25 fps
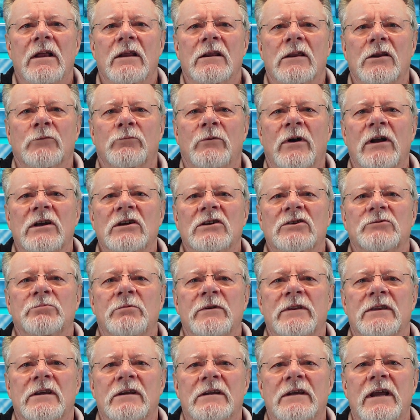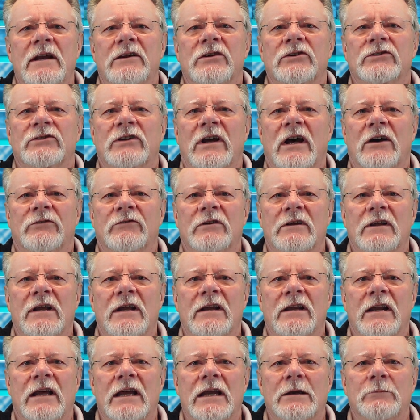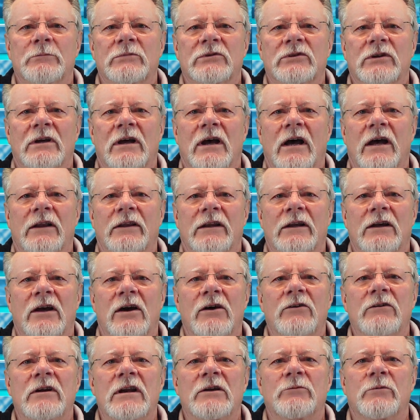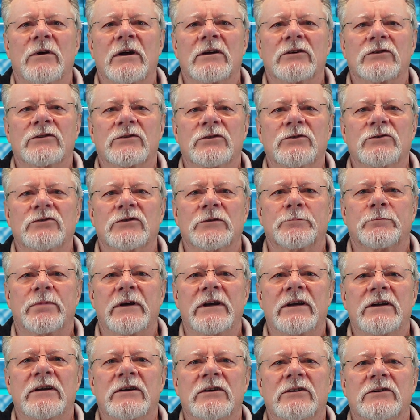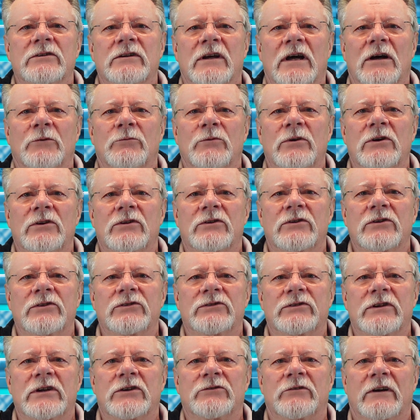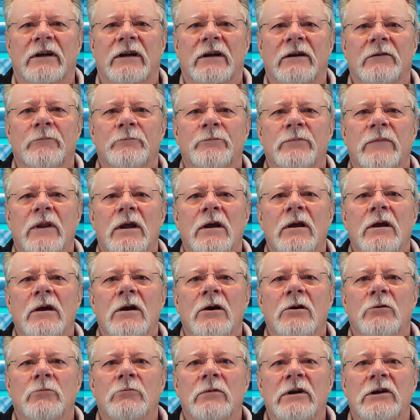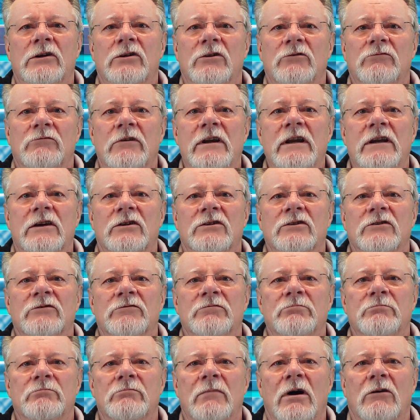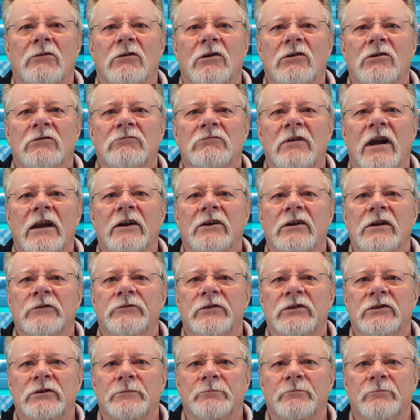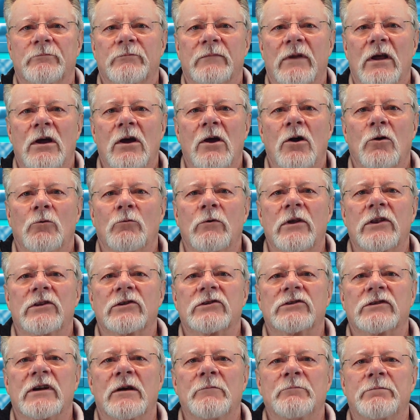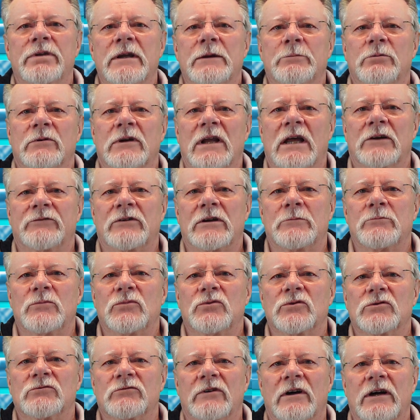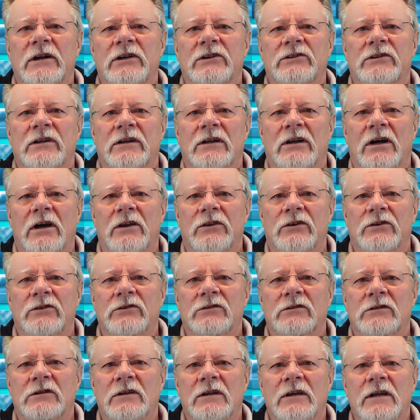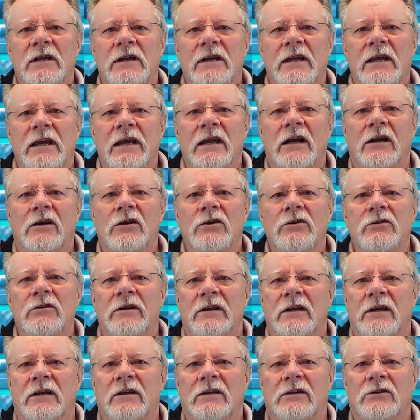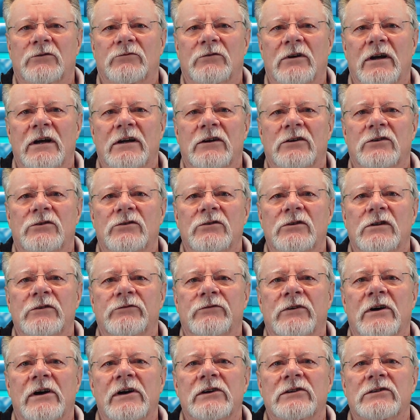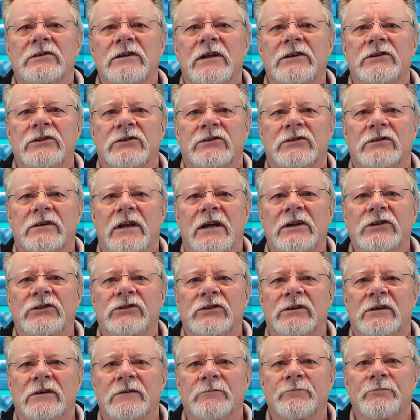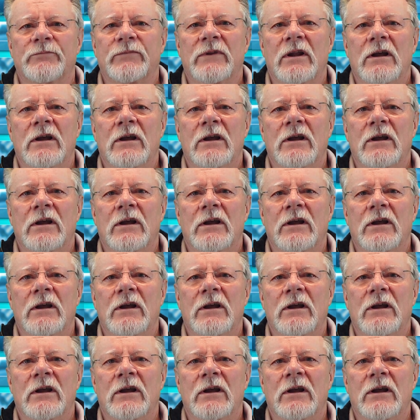The ones with the letters after their names are the only ones whose opinions are worth considering, which reeks of moral relativism, with some people having more rights than others, including the right to devise legislation,